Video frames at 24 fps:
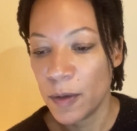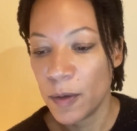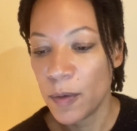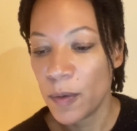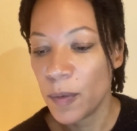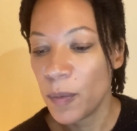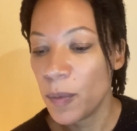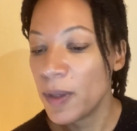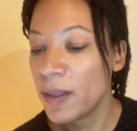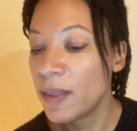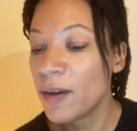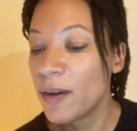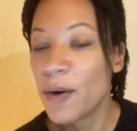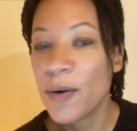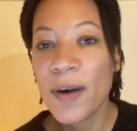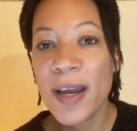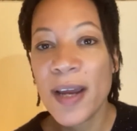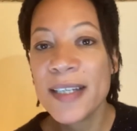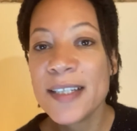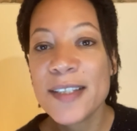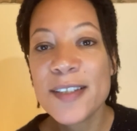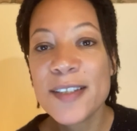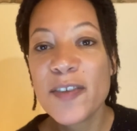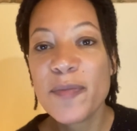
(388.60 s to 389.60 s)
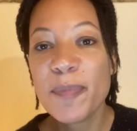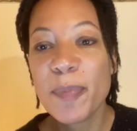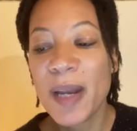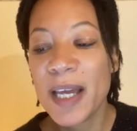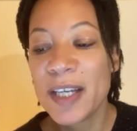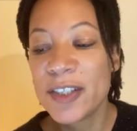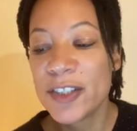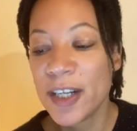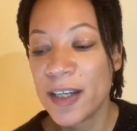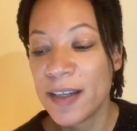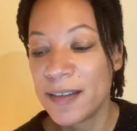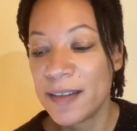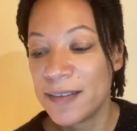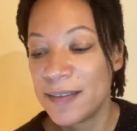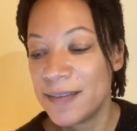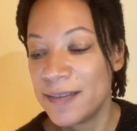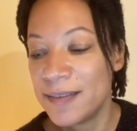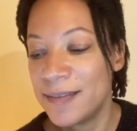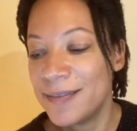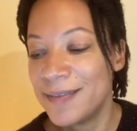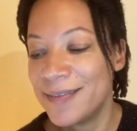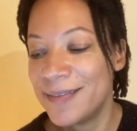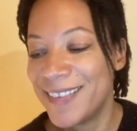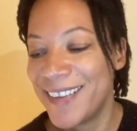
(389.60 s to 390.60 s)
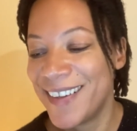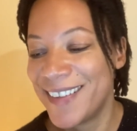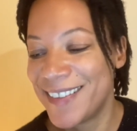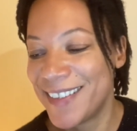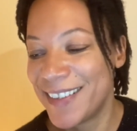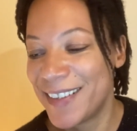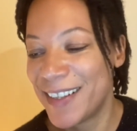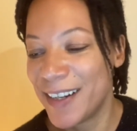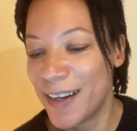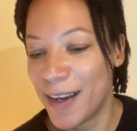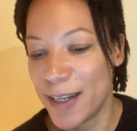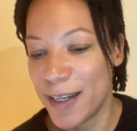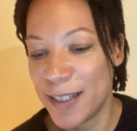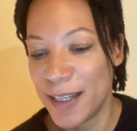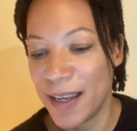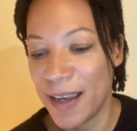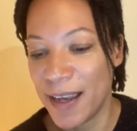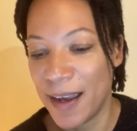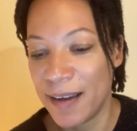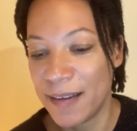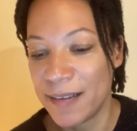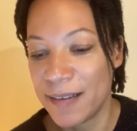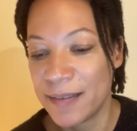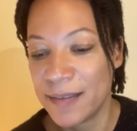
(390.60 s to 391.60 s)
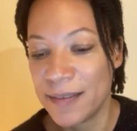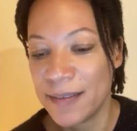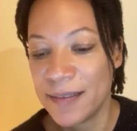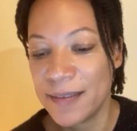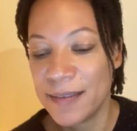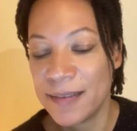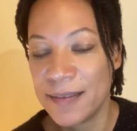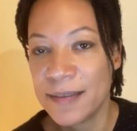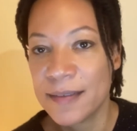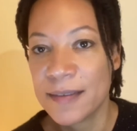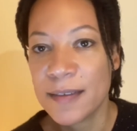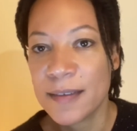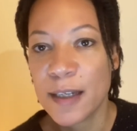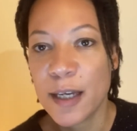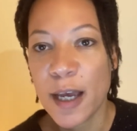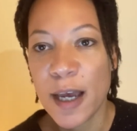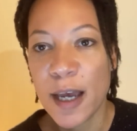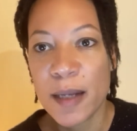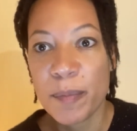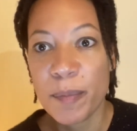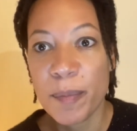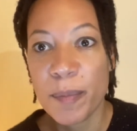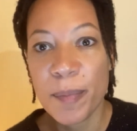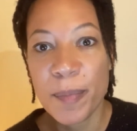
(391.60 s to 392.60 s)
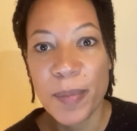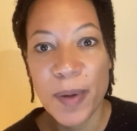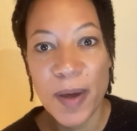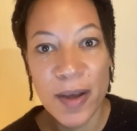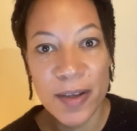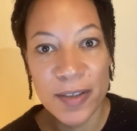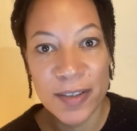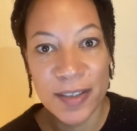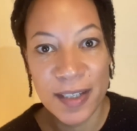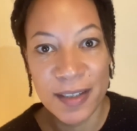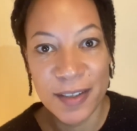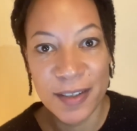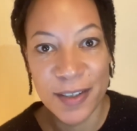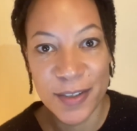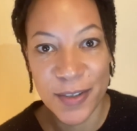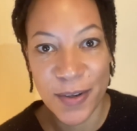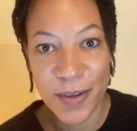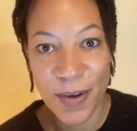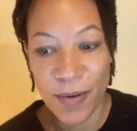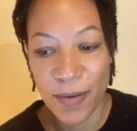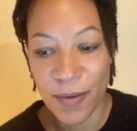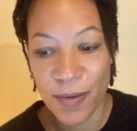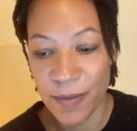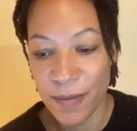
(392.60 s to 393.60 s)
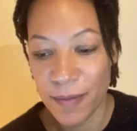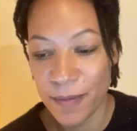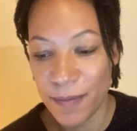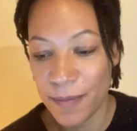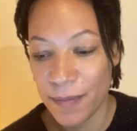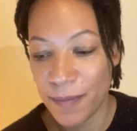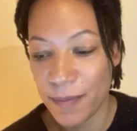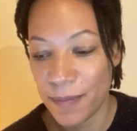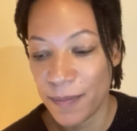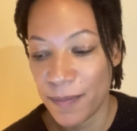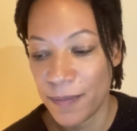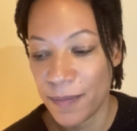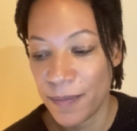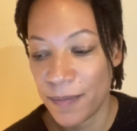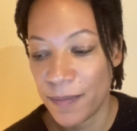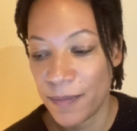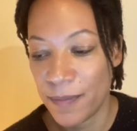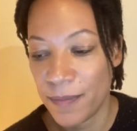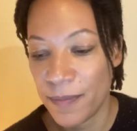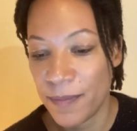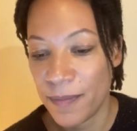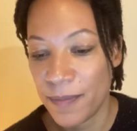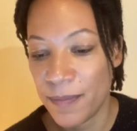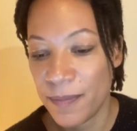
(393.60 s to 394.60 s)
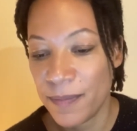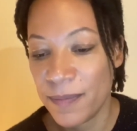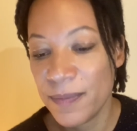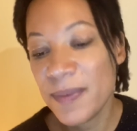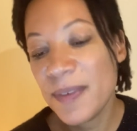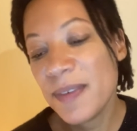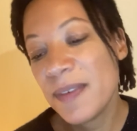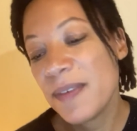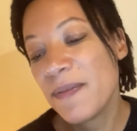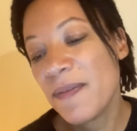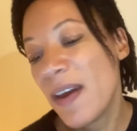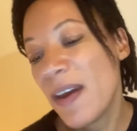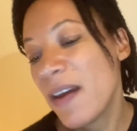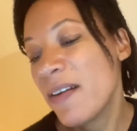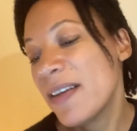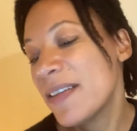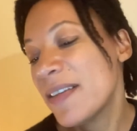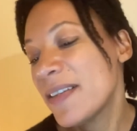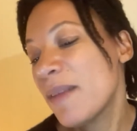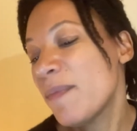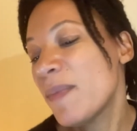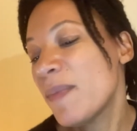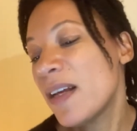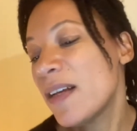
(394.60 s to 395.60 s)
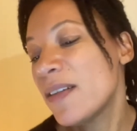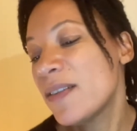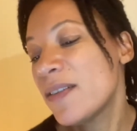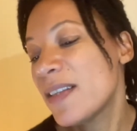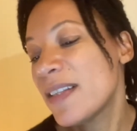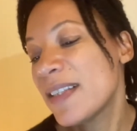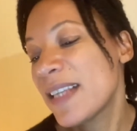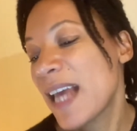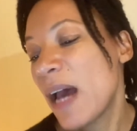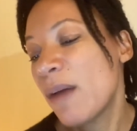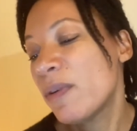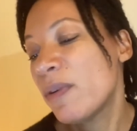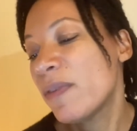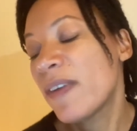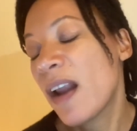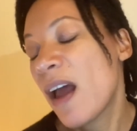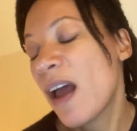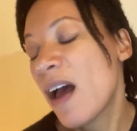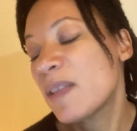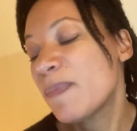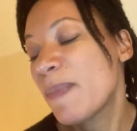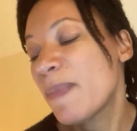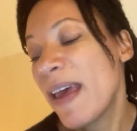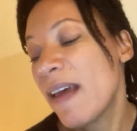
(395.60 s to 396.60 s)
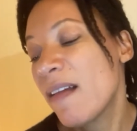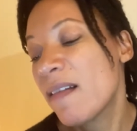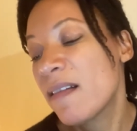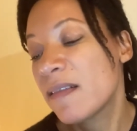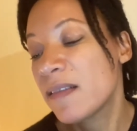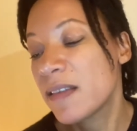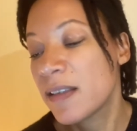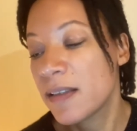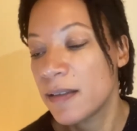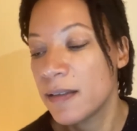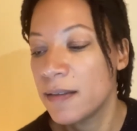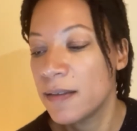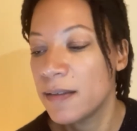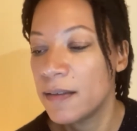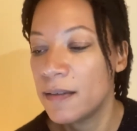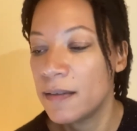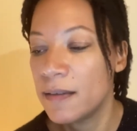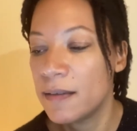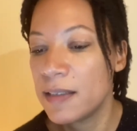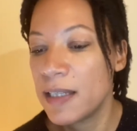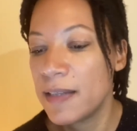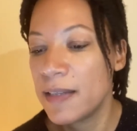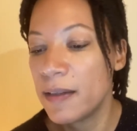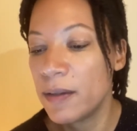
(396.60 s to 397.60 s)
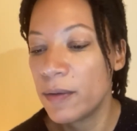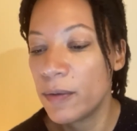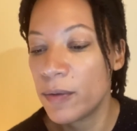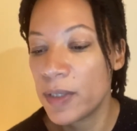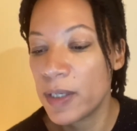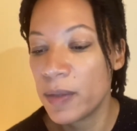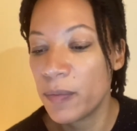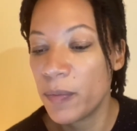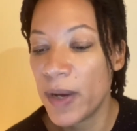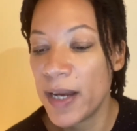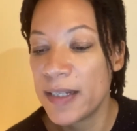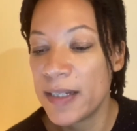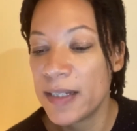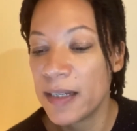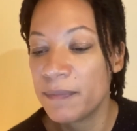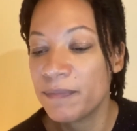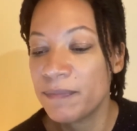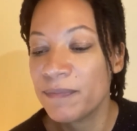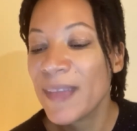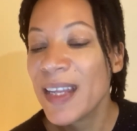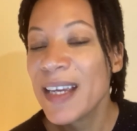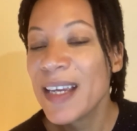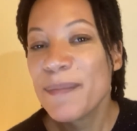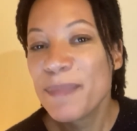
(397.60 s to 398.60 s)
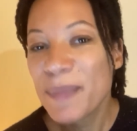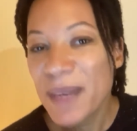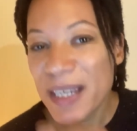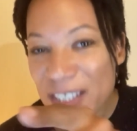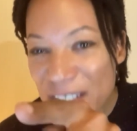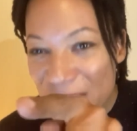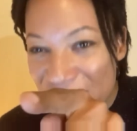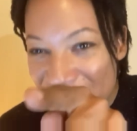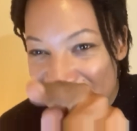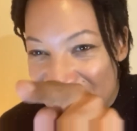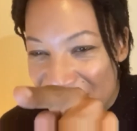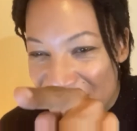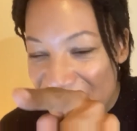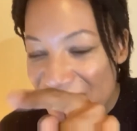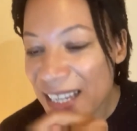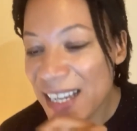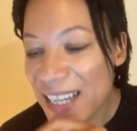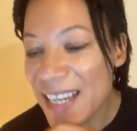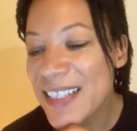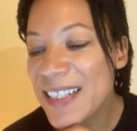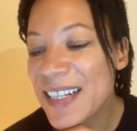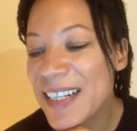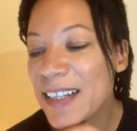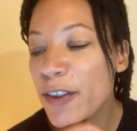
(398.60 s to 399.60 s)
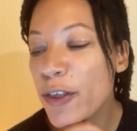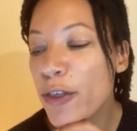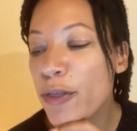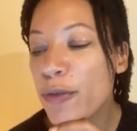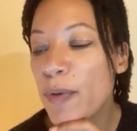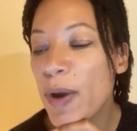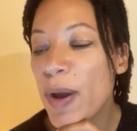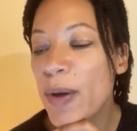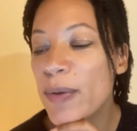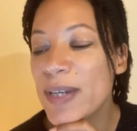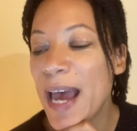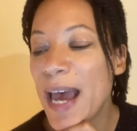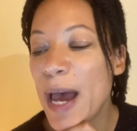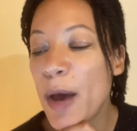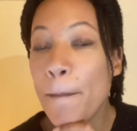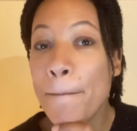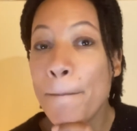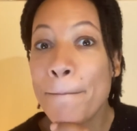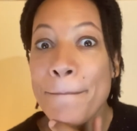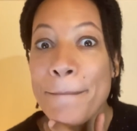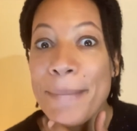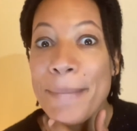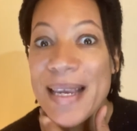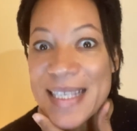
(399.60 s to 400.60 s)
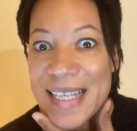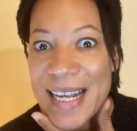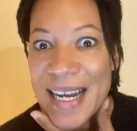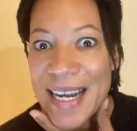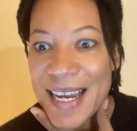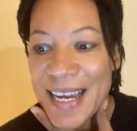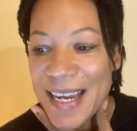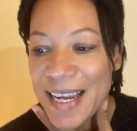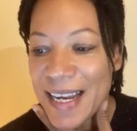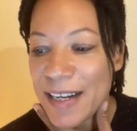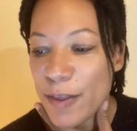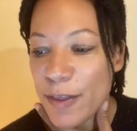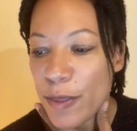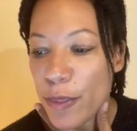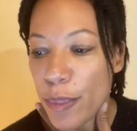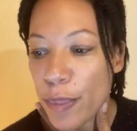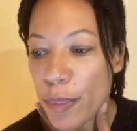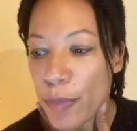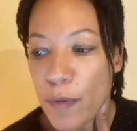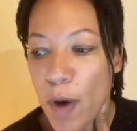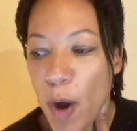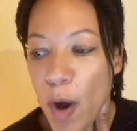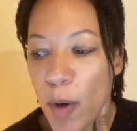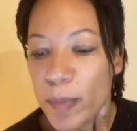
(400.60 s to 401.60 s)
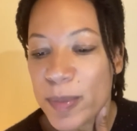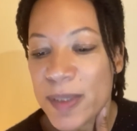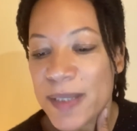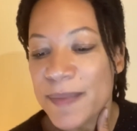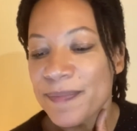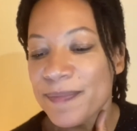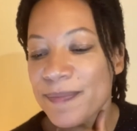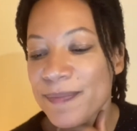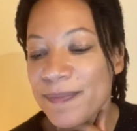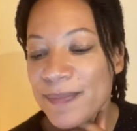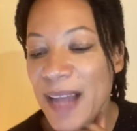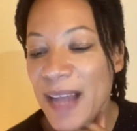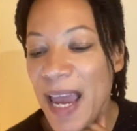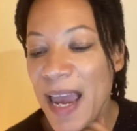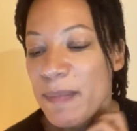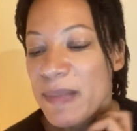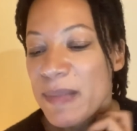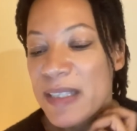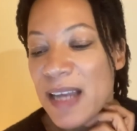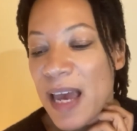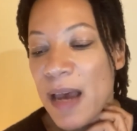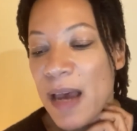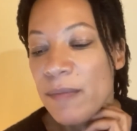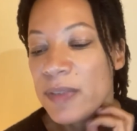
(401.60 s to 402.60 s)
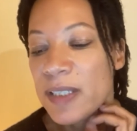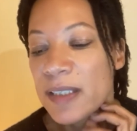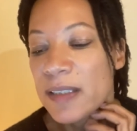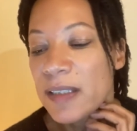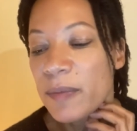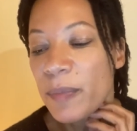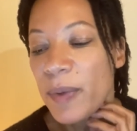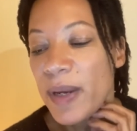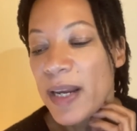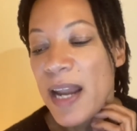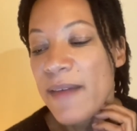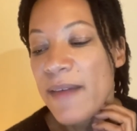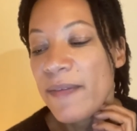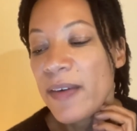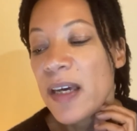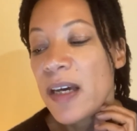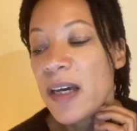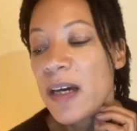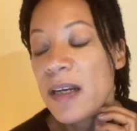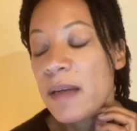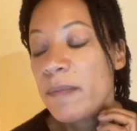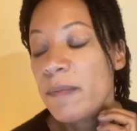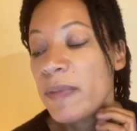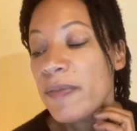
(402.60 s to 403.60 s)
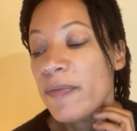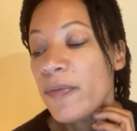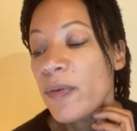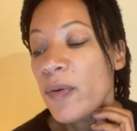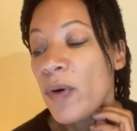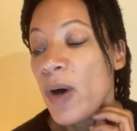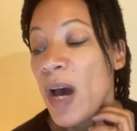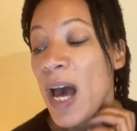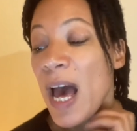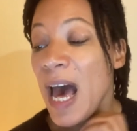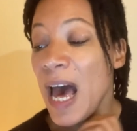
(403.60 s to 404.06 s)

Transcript: With the greatest of pleasure, answered the Nightingale, and burst into song. Very similar to the sound of glass bells, said the Lord-in-Waiting. Just see his little throat, how busily it throbs. I'm astounded that we never heard him before.